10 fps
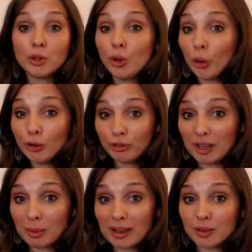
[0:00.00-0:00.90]
No
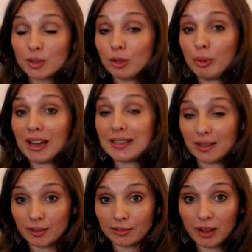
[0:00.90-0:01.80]
females could be
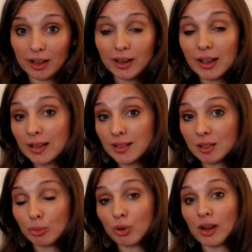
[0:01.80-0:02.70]
identified as
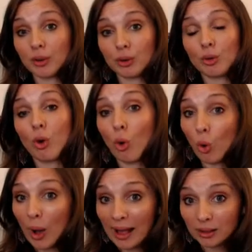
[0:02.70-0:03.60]
soprano
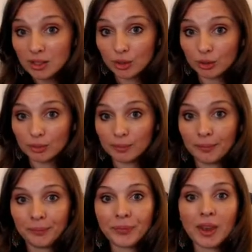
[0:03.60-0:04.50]
or alto,
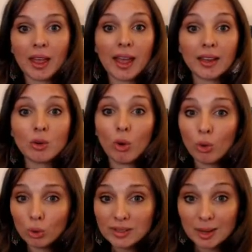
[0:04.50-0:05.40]
and
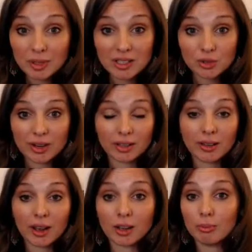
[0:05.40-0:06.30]
all
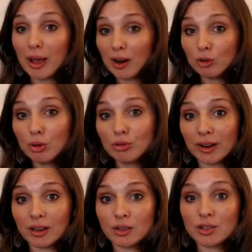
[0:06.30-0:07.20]
demonstrated a comparable
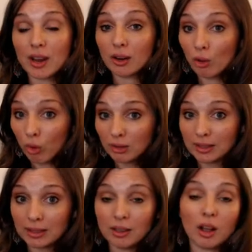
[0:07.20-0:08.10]
range and
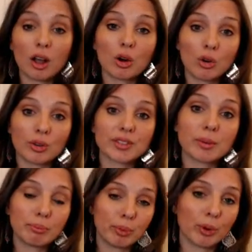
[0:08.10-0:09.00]
quality across
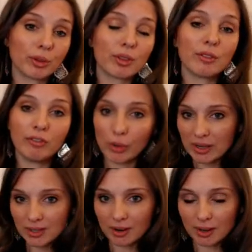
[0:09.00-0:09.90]
both
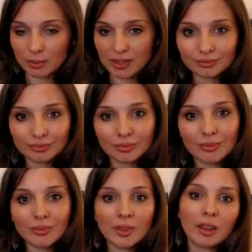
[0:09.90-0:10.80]
voice types.
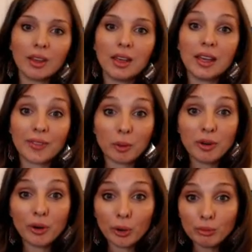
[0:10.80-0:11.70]
There were
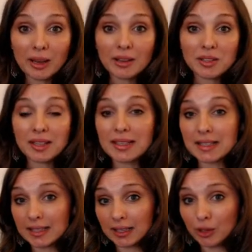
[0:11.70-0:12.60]
no males in this
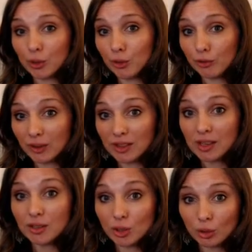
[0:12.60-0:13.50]
study who fit
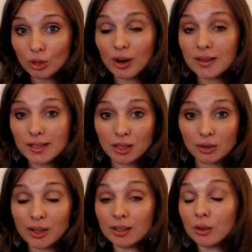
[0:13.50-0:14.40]
the adult
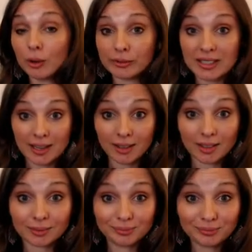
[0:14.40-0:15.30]
criteria of tenor.